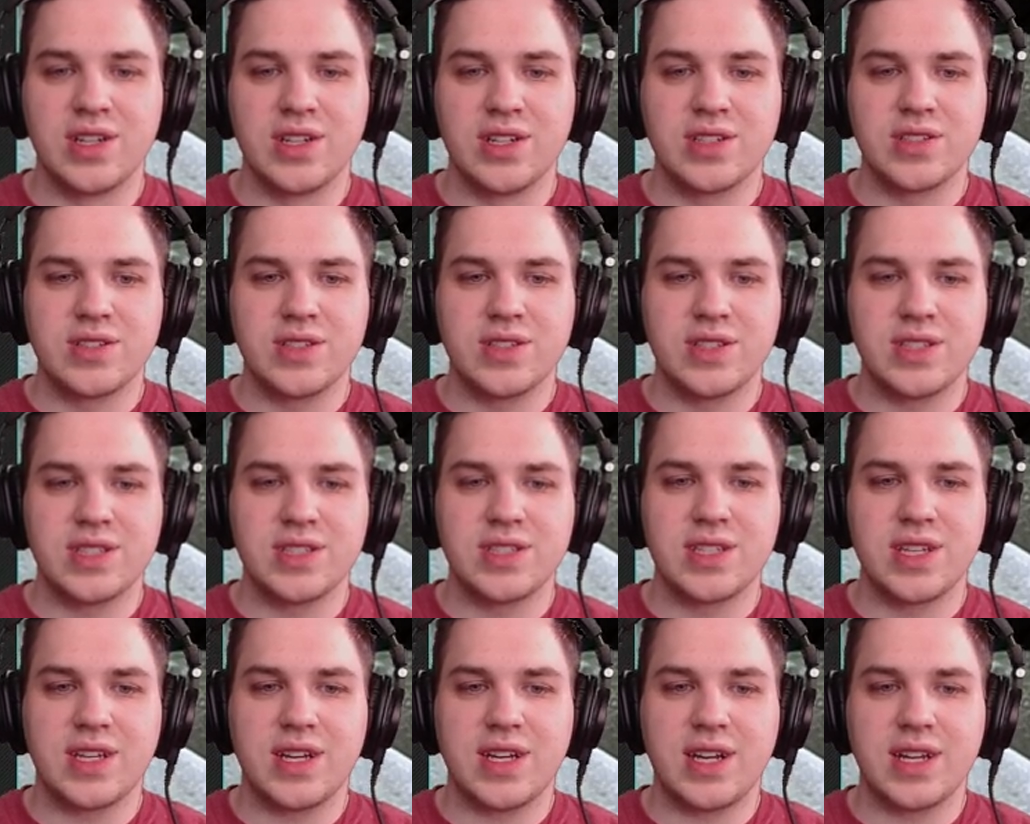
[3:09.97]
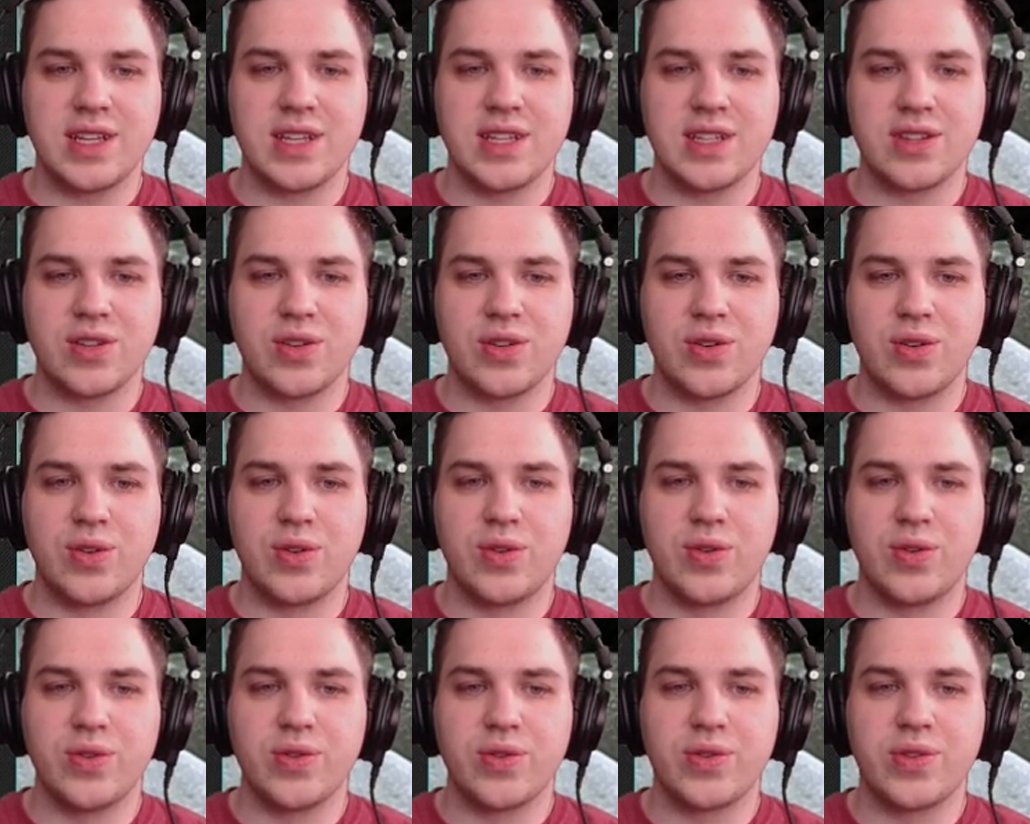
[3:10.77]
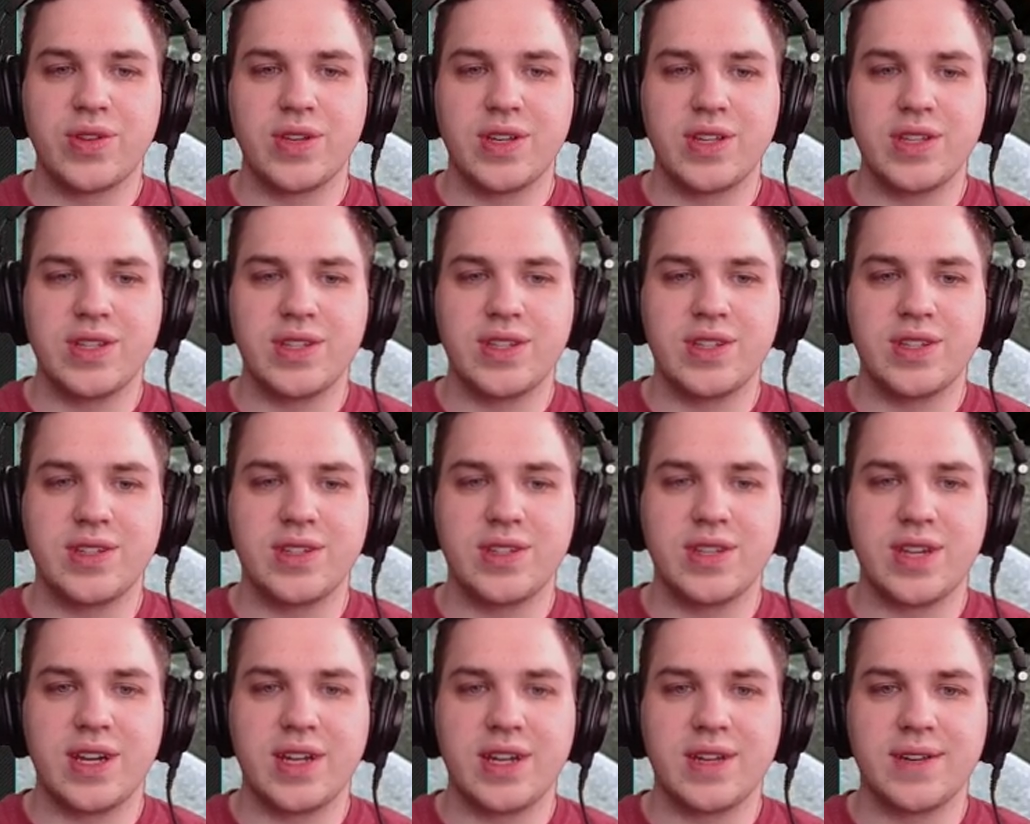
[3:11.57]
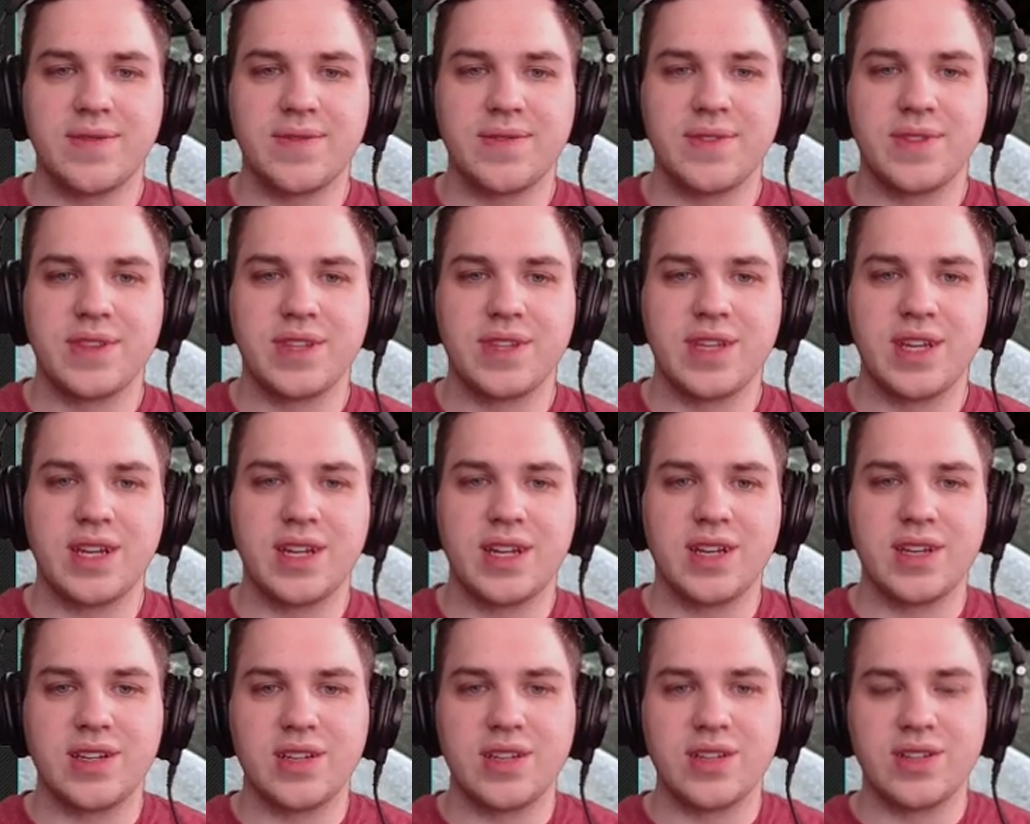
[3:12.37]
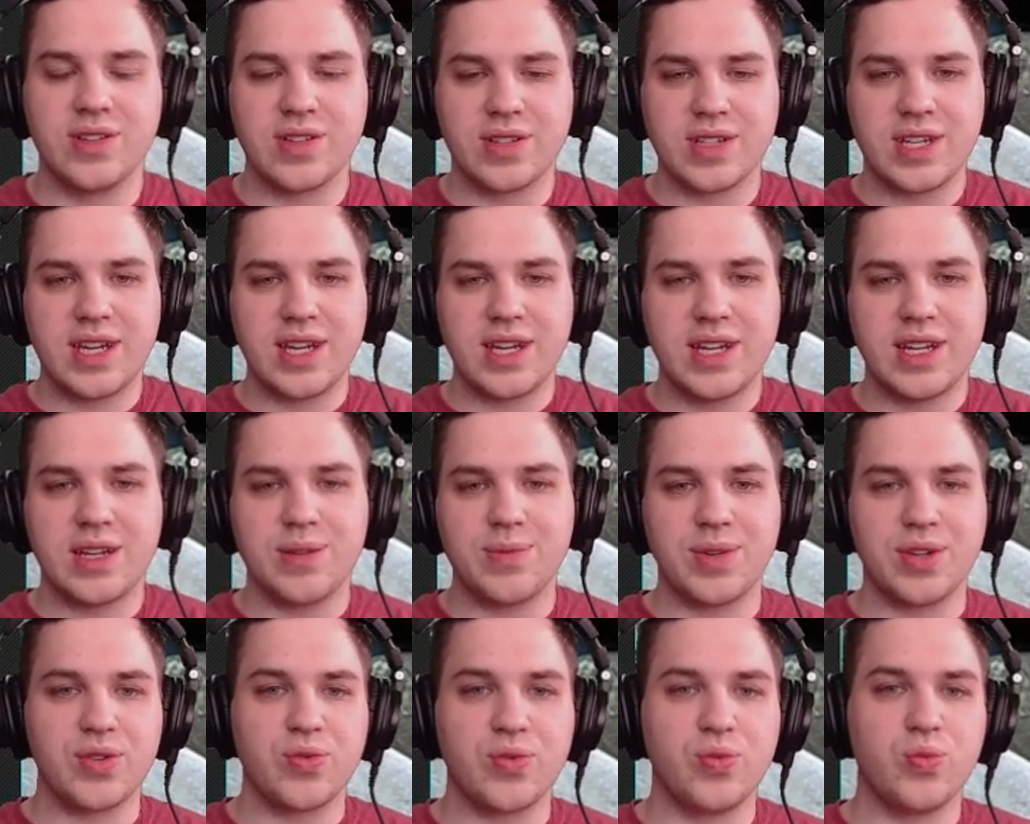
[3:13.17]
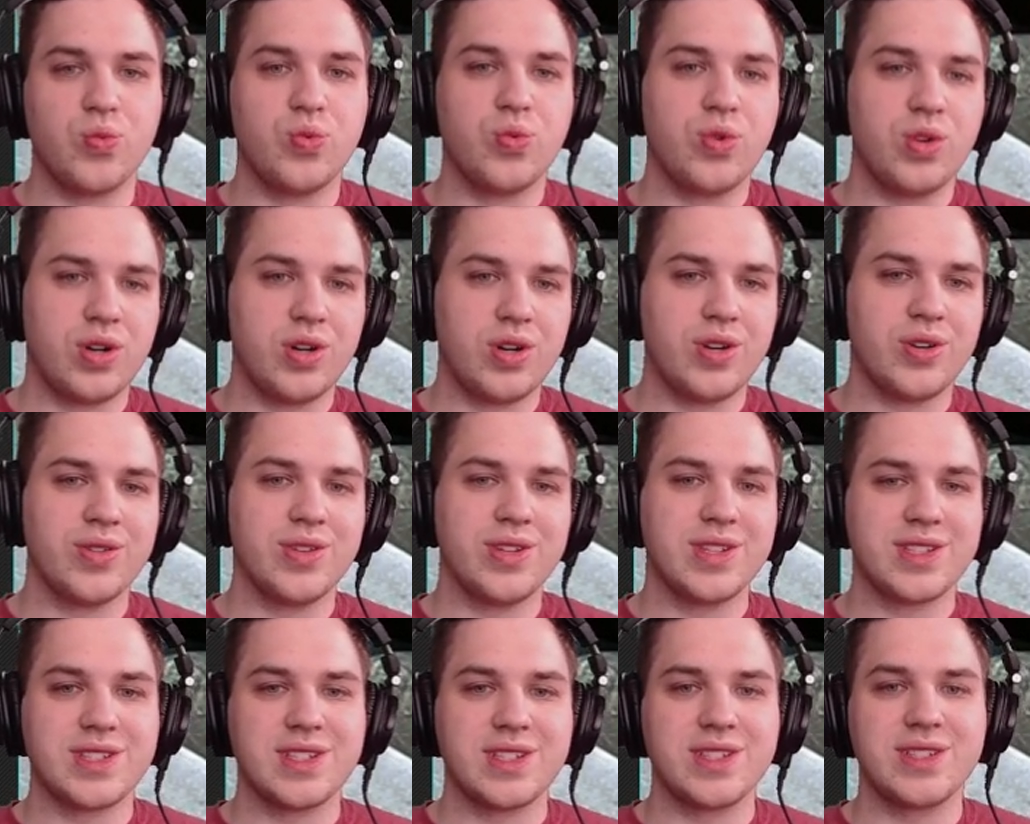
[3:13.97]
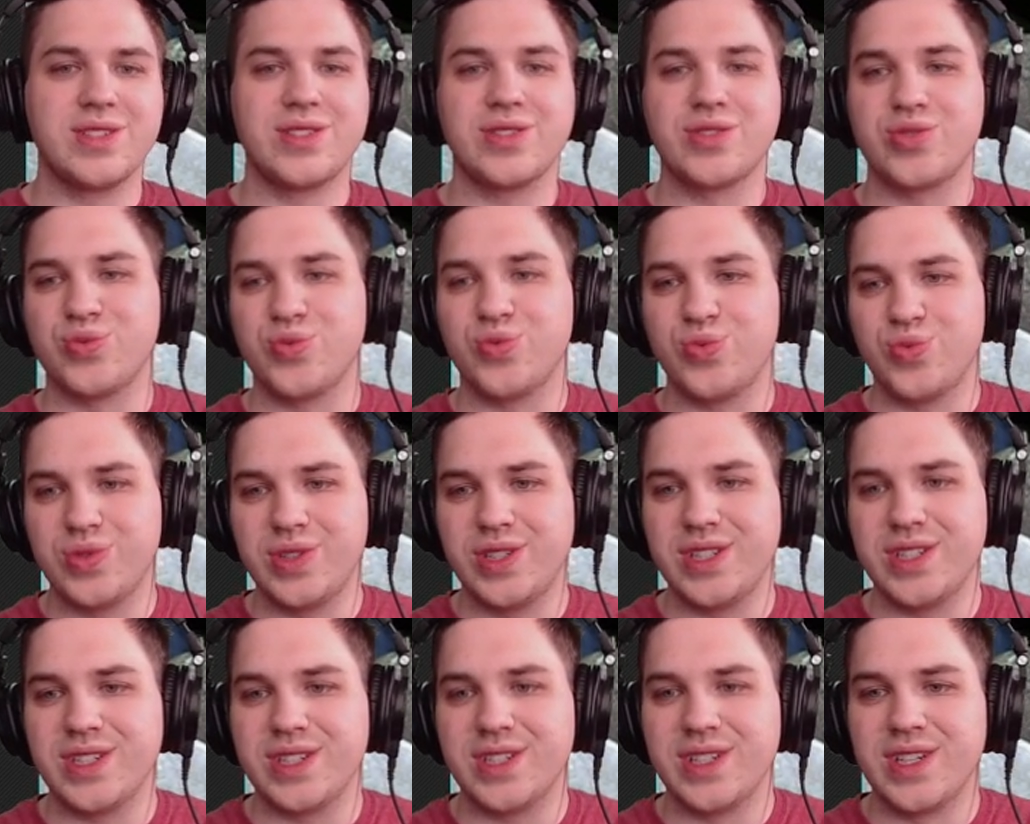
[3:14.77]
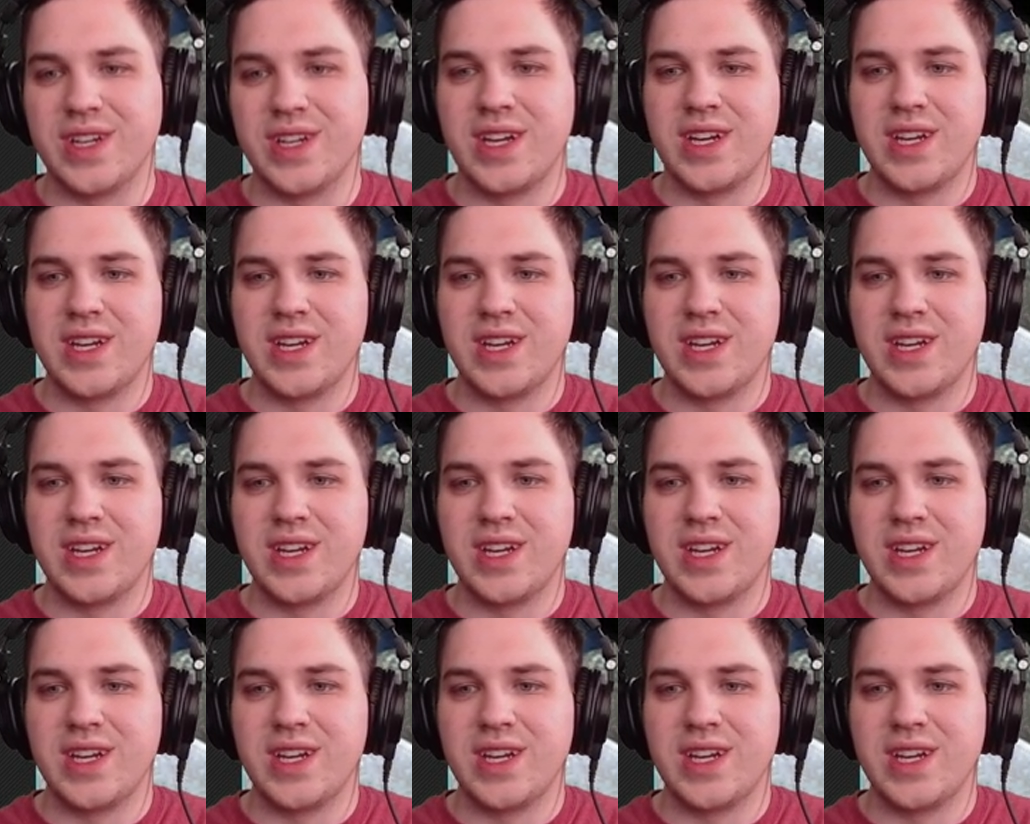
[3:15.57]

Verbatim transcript: So let's say I get the whole thing done, and I look at it and I'm like, whoa, this thing looks weird.